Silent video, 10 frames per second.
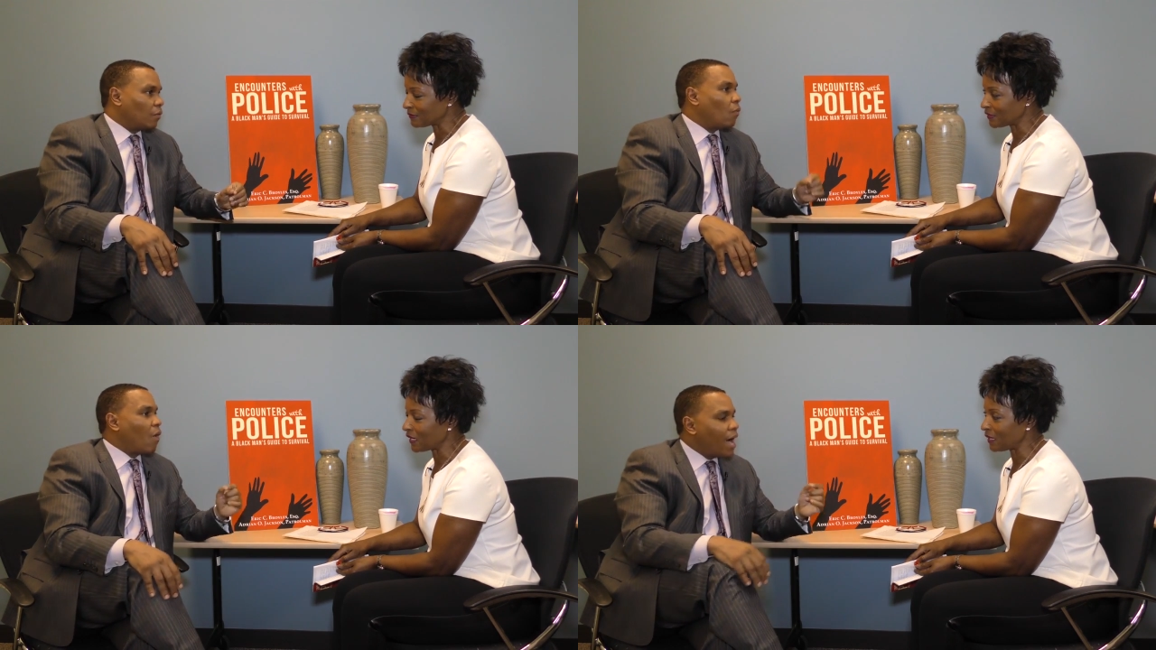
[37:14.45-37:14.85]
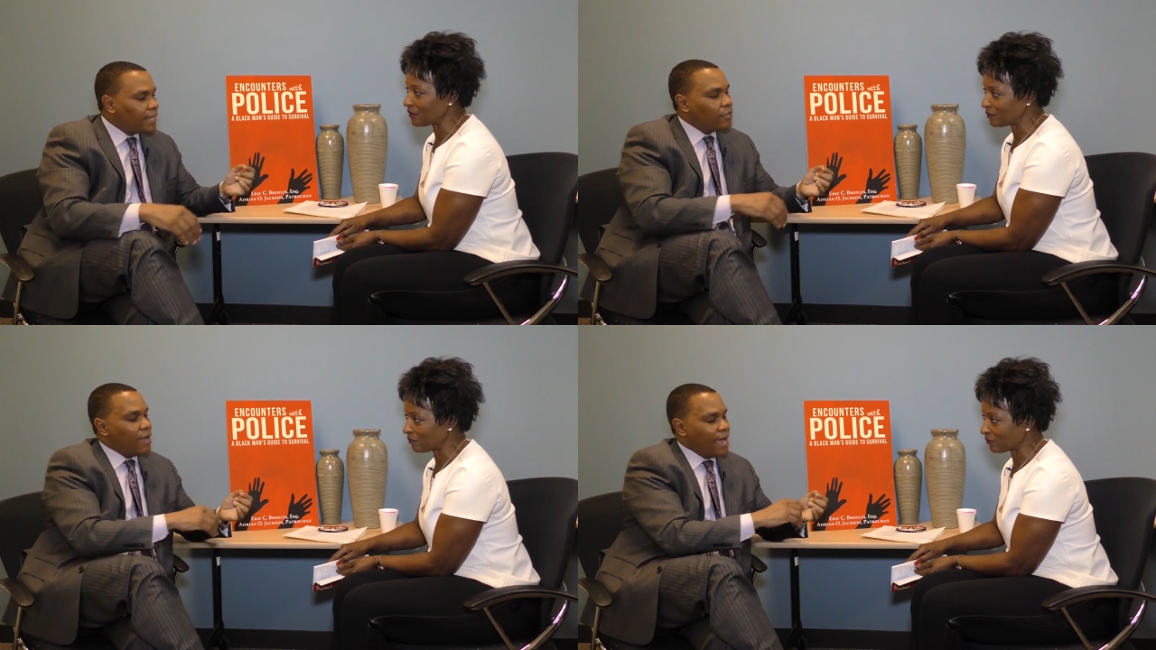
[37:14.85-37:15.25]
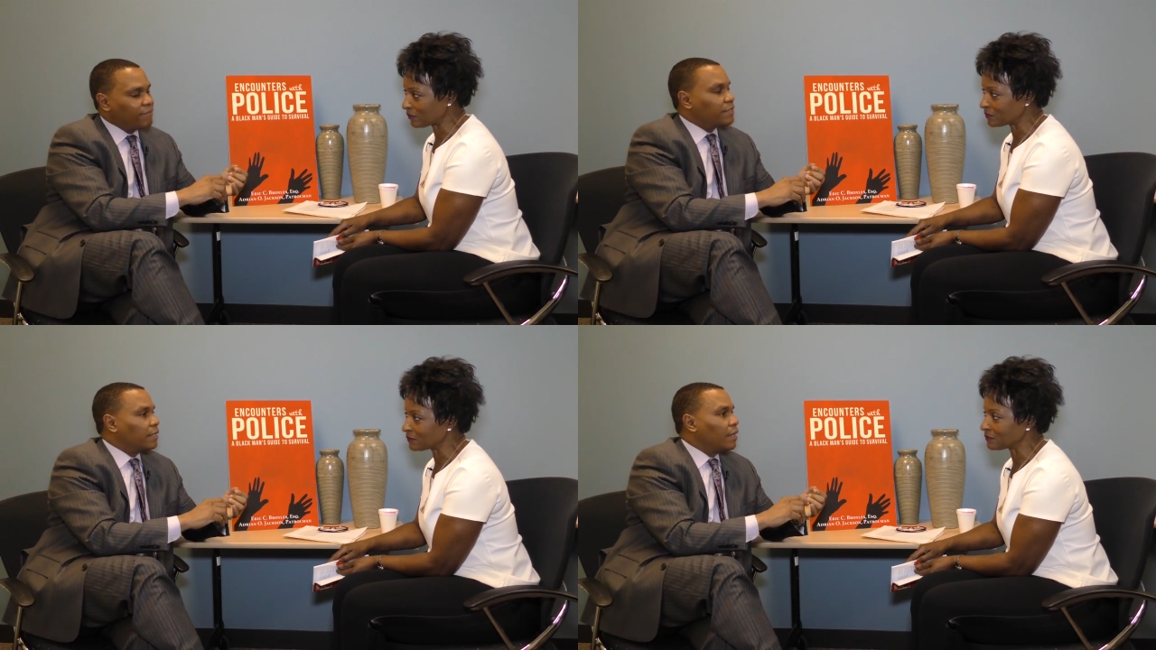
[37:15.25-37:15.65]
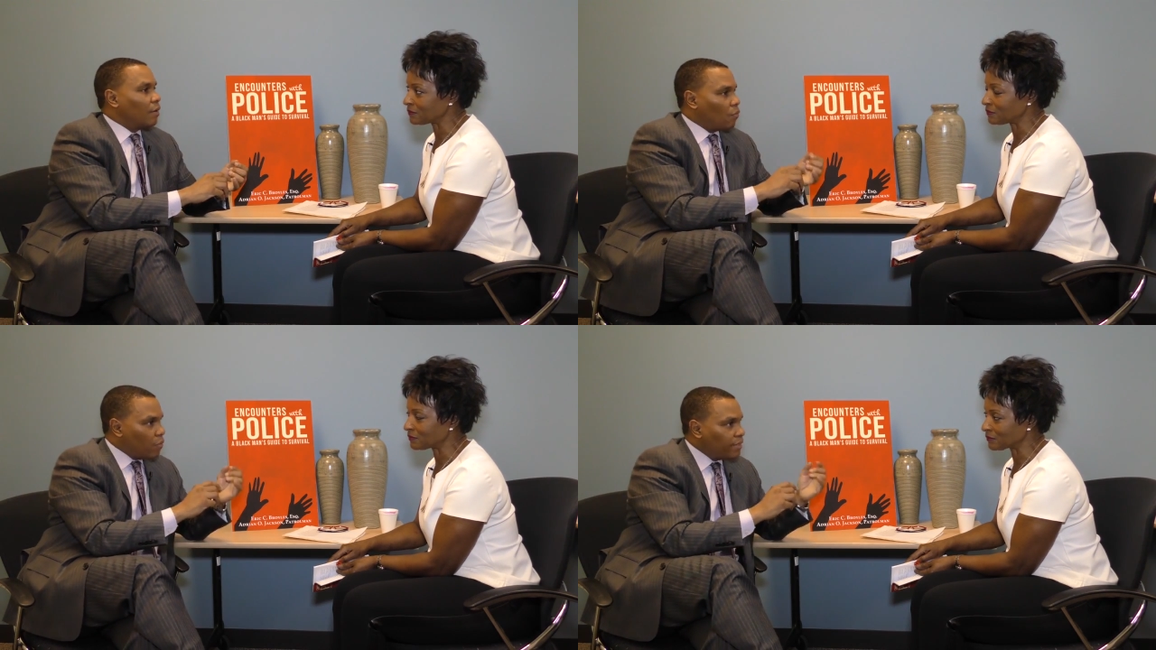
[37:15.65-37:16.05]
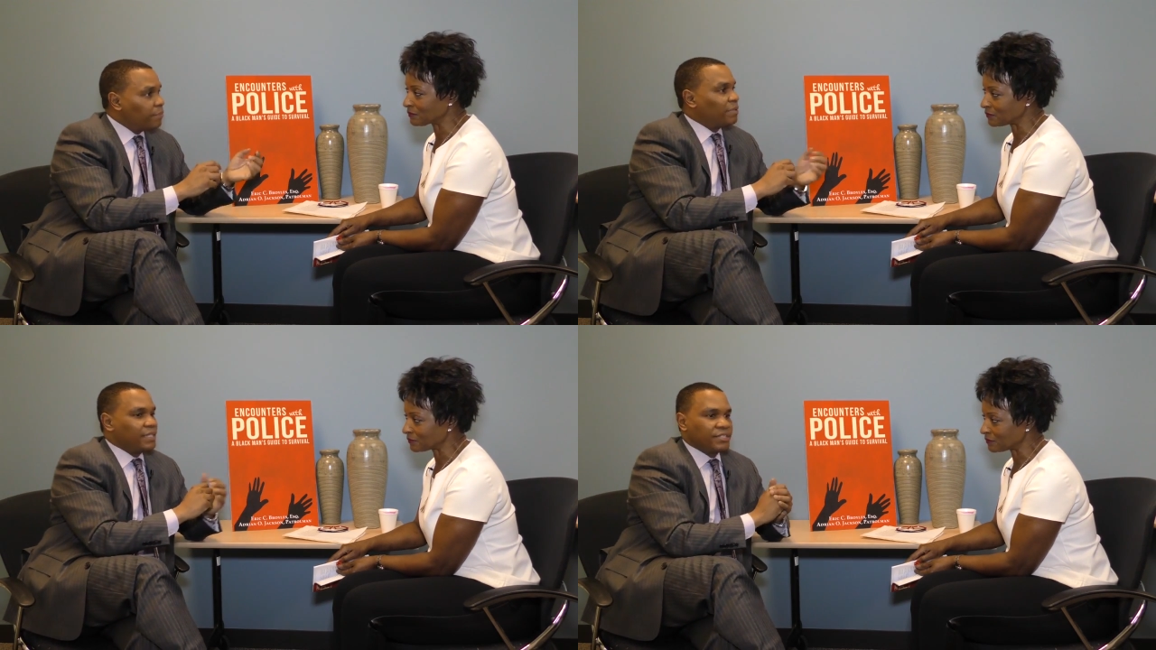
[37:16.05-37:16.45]
Speaker 1: Okay. Why you have to, when
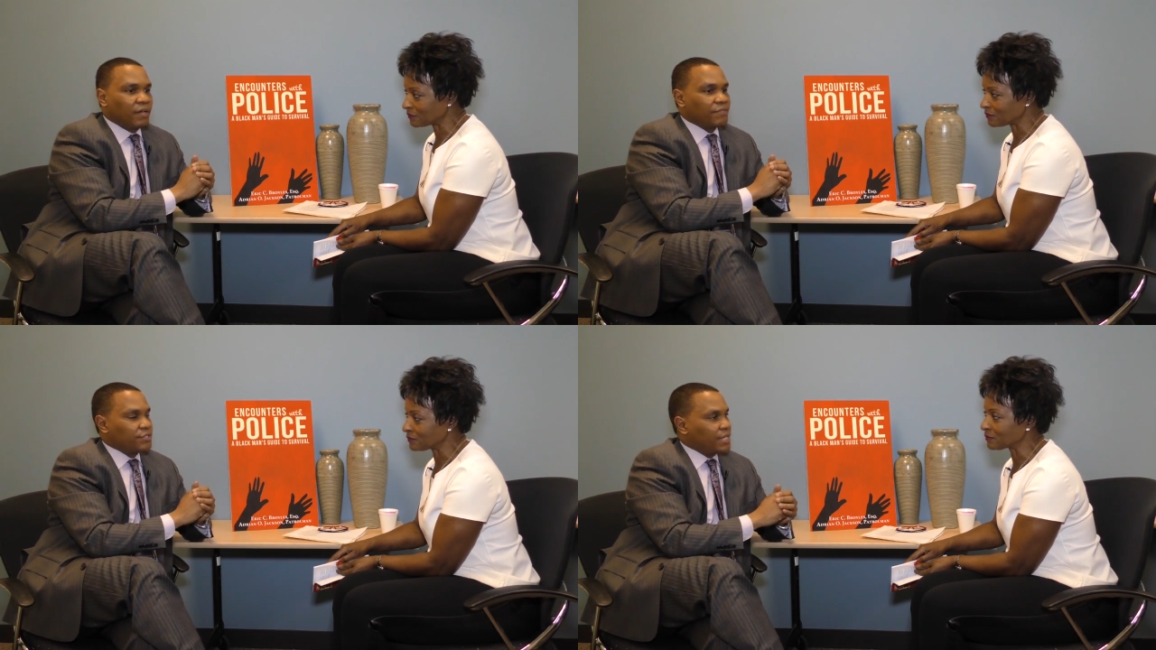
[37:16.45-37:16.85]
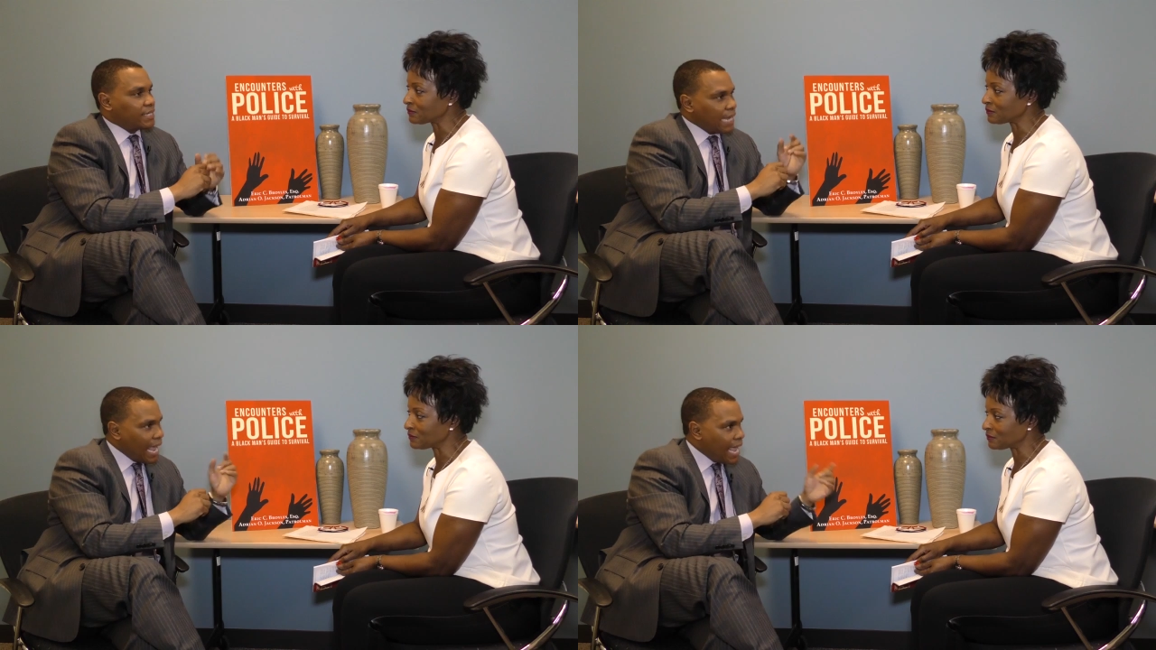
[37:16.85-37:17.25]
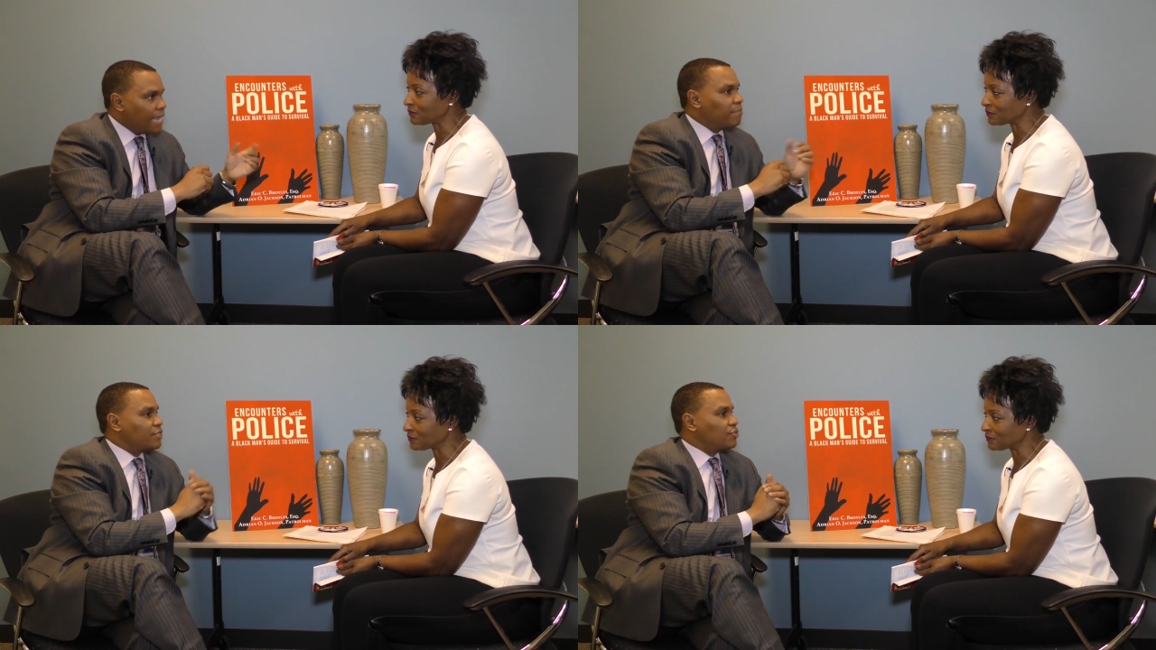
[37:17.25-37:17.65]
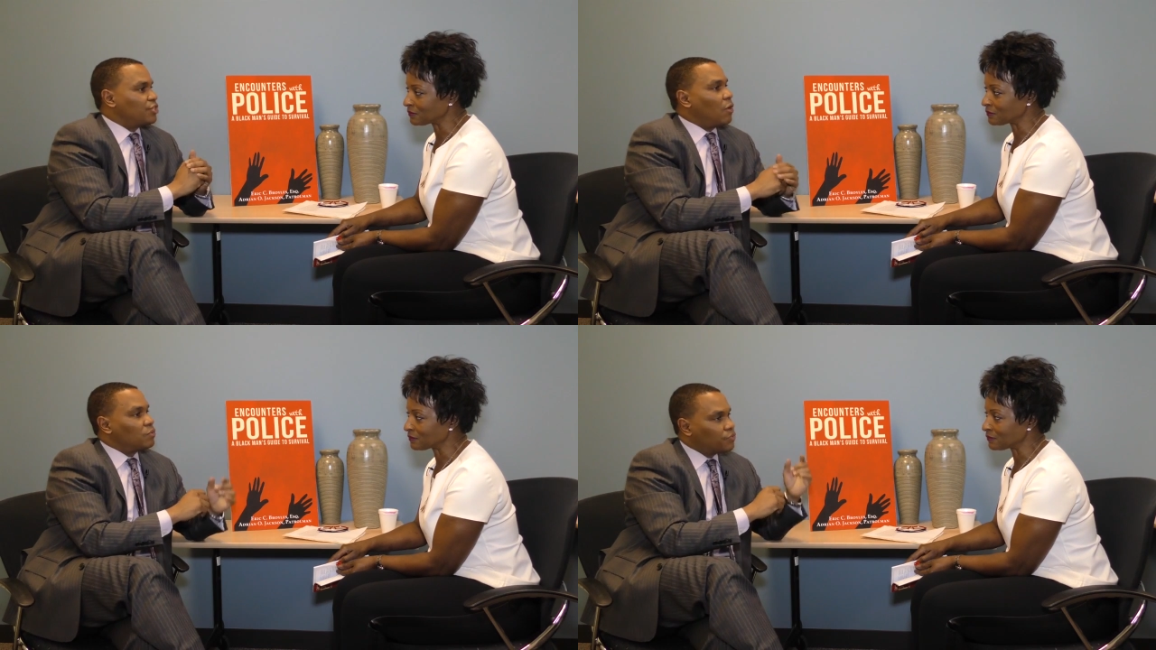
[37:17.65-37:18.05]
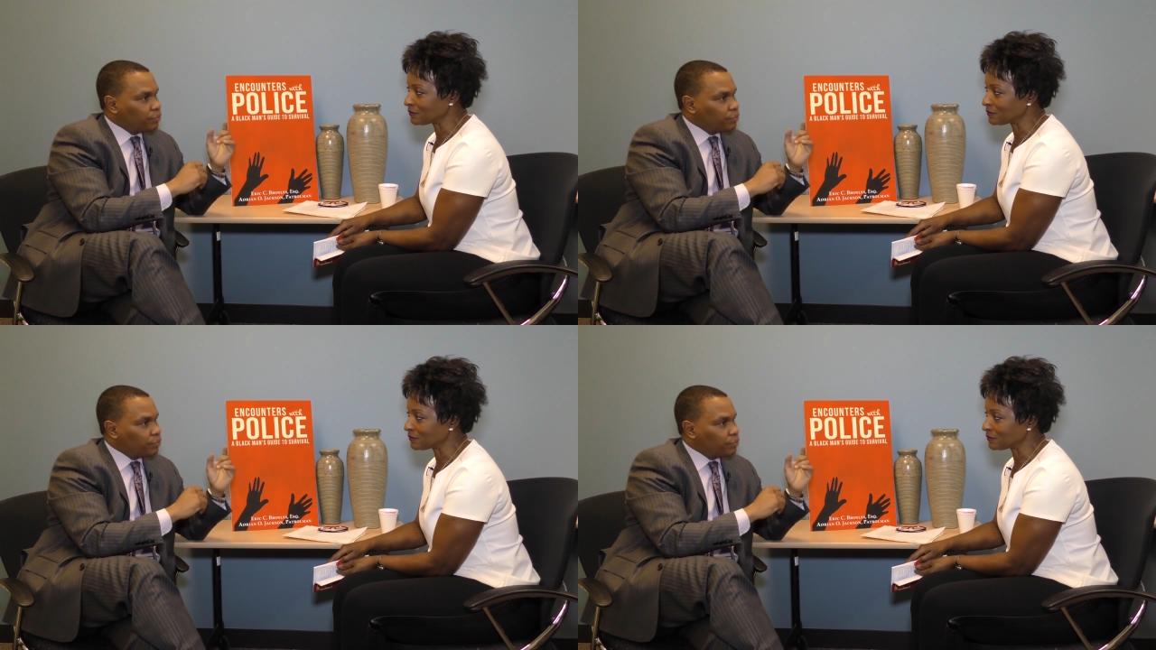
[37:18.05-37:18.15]
the police officer says, hey, Mister Jones,